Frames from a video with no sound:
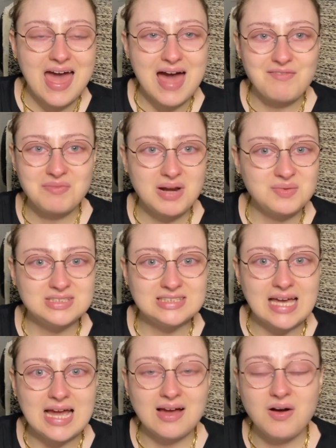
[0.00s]
Everybody was
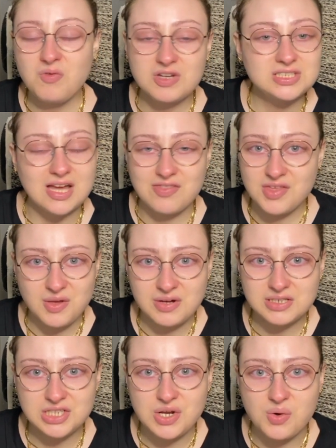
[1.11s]
saying, oh, there's nothing you
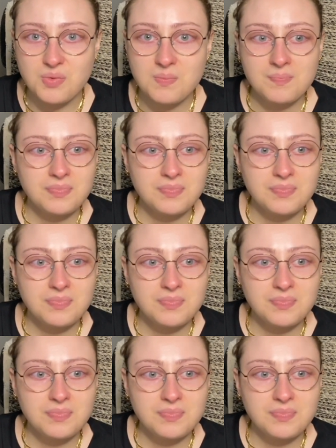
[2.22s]
can do.